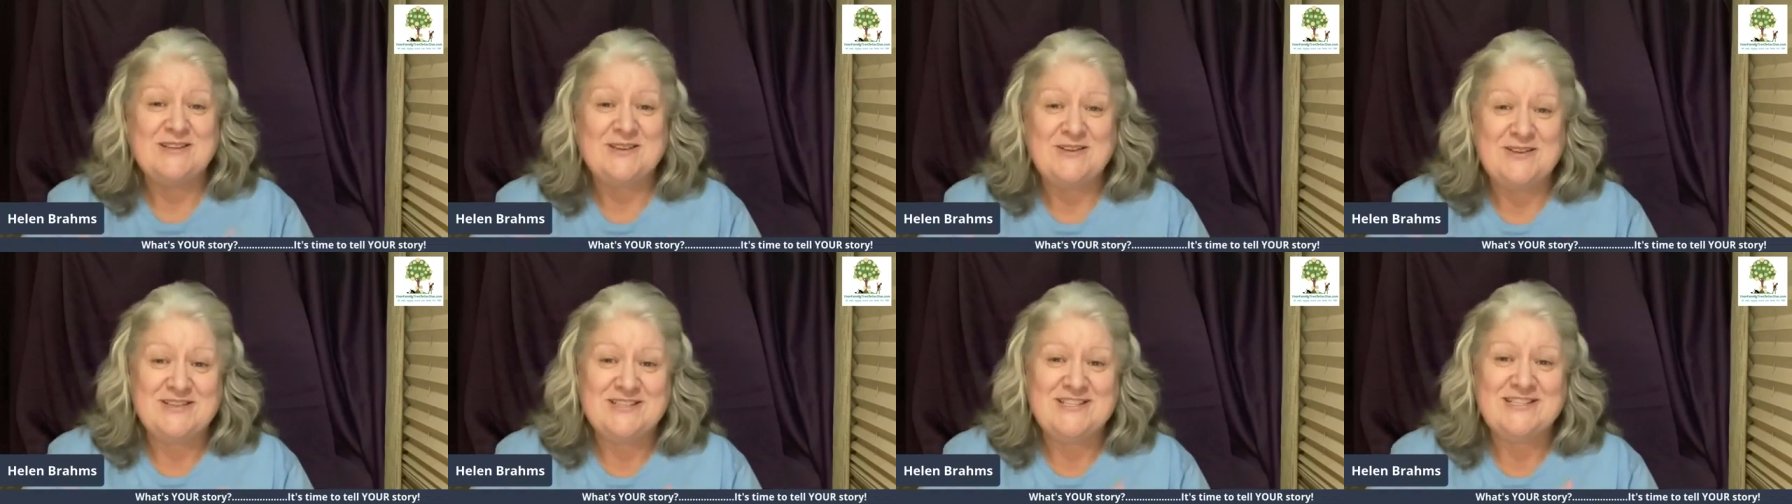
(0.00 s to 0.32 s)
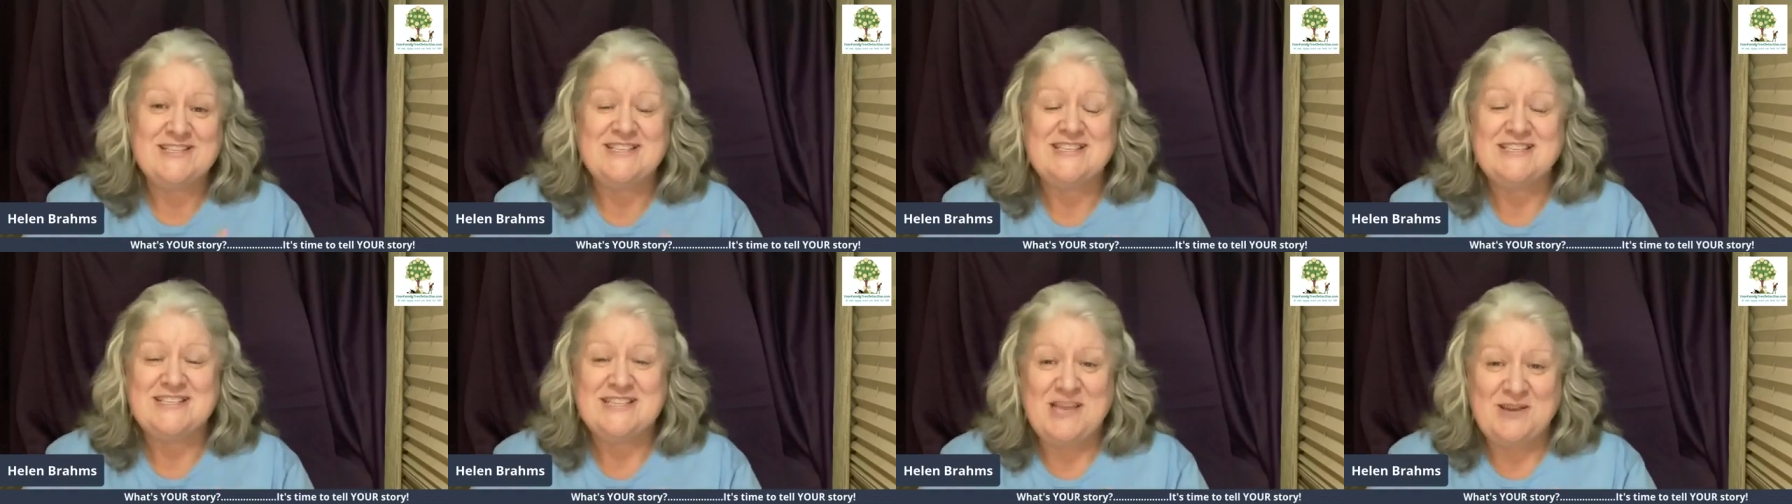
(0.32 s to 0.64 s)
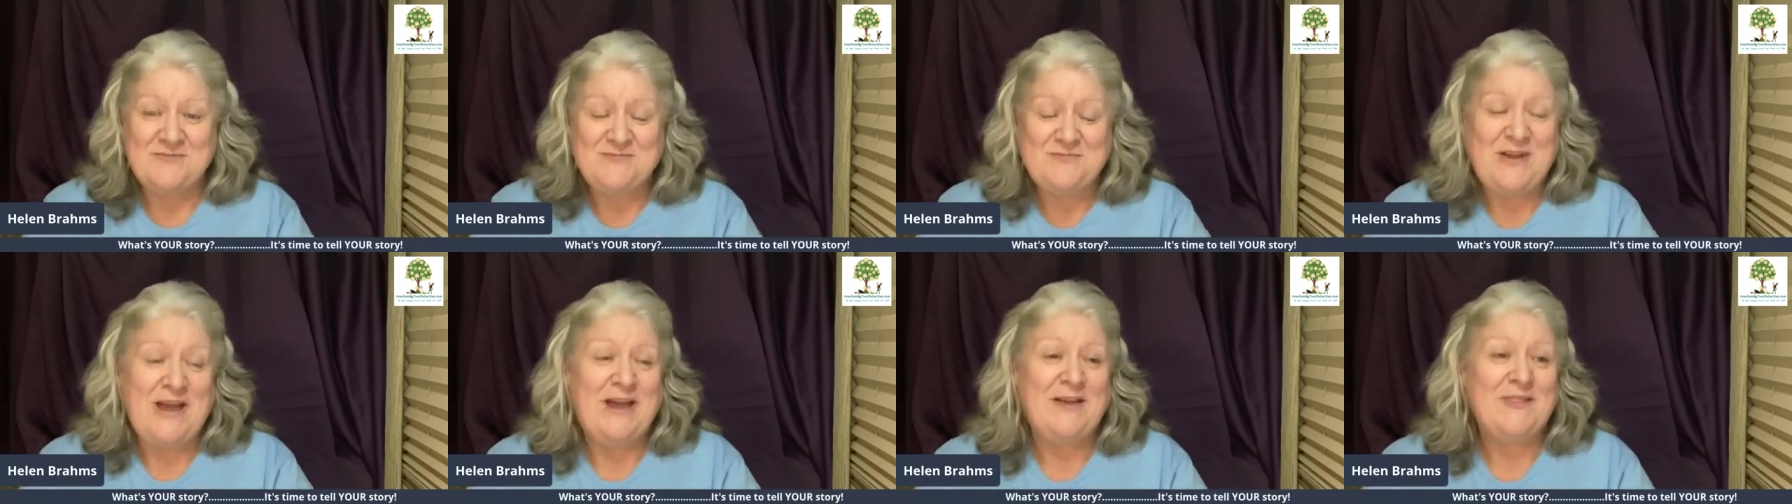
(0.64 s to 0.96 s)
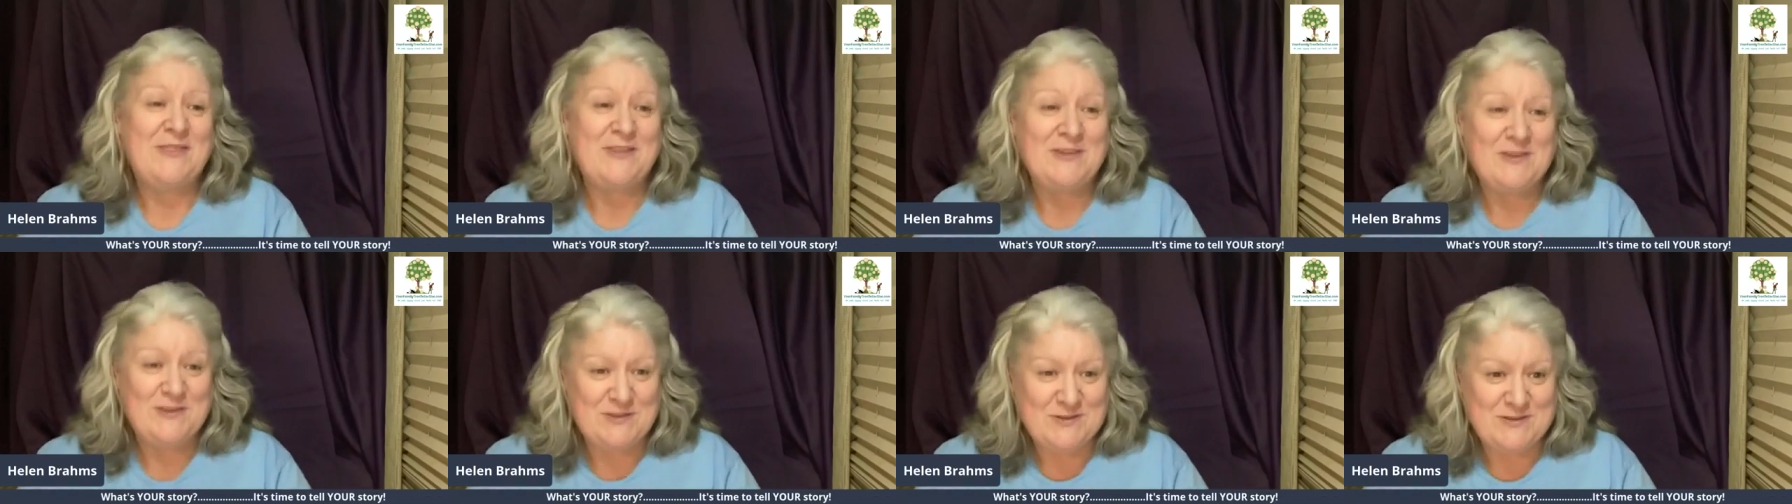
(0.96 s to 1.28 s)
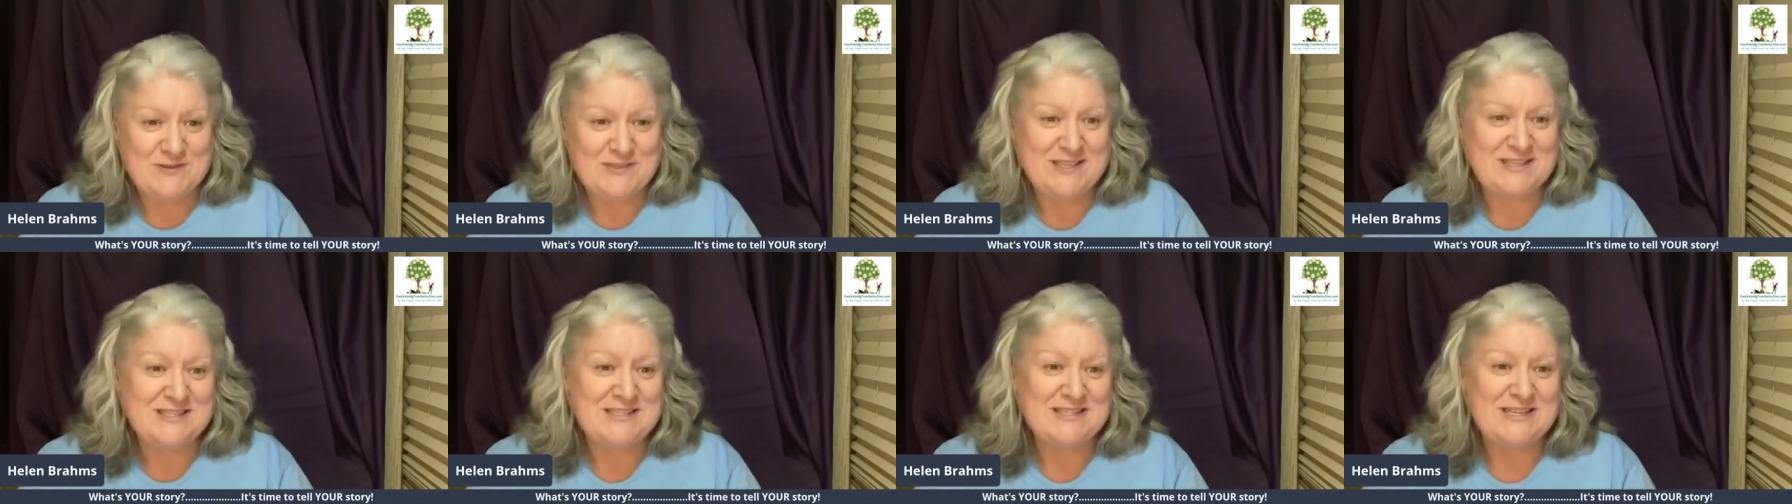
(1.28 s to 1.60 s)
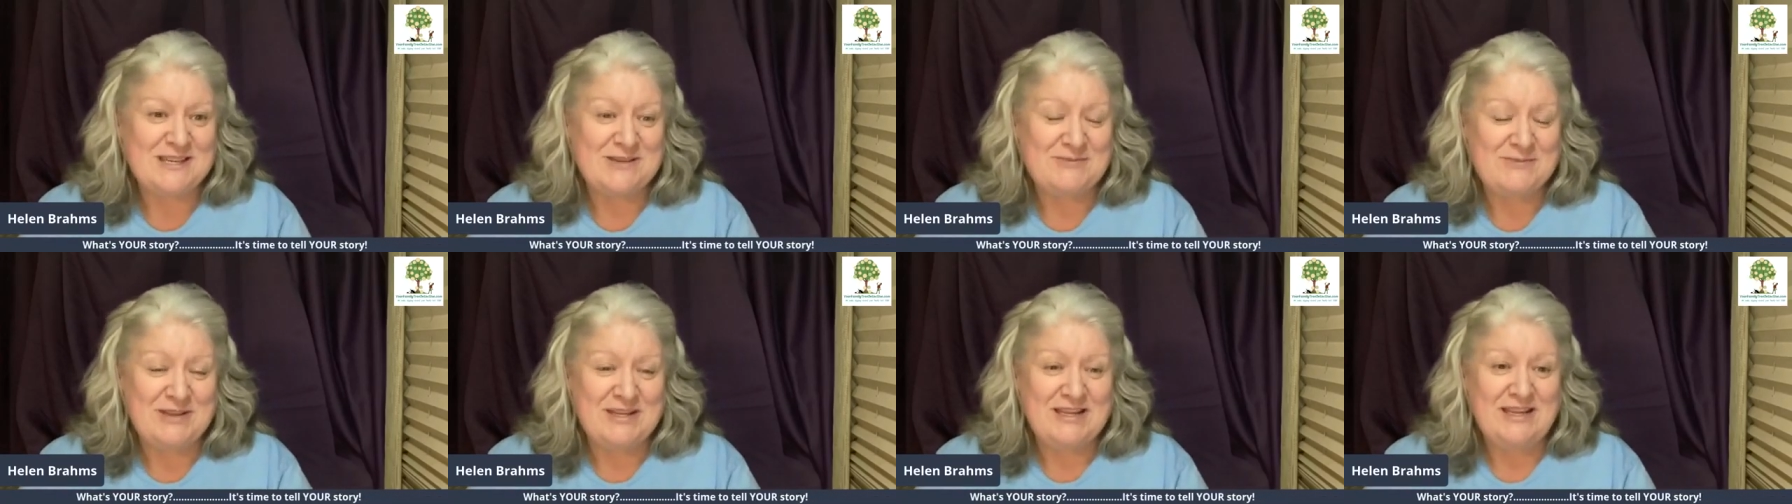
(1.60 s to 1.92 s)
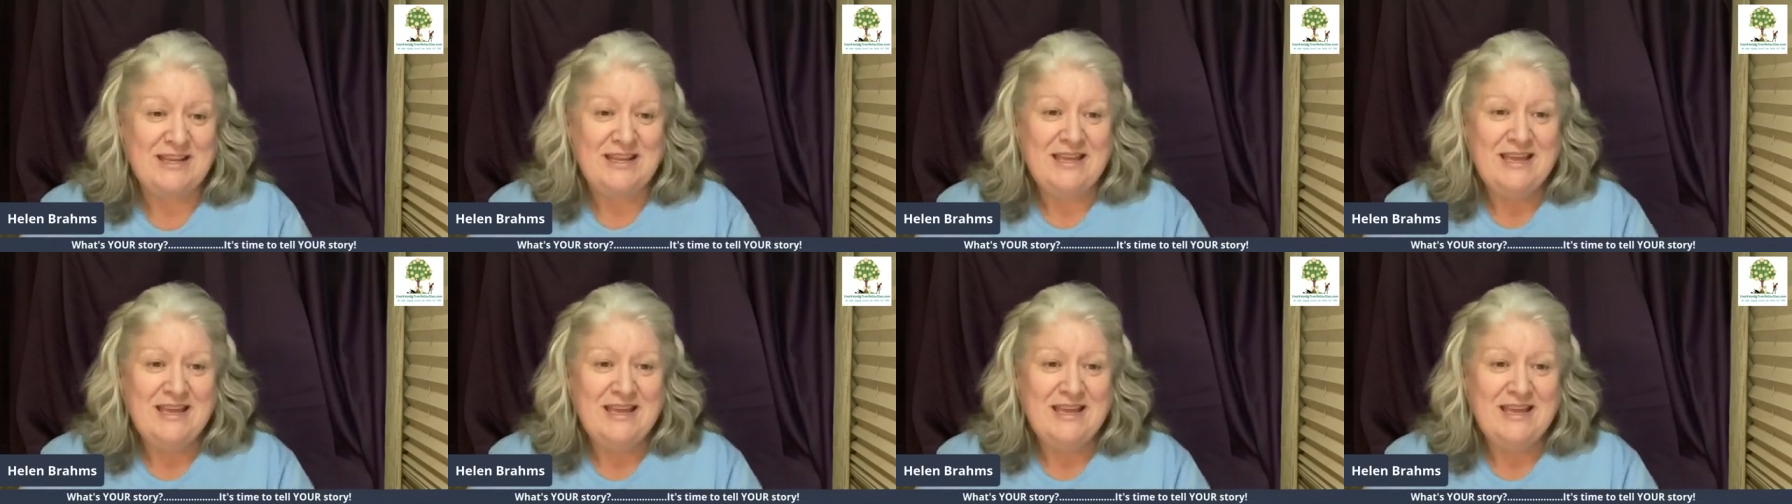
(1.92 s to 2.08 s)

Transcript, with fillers: and questions about the new system.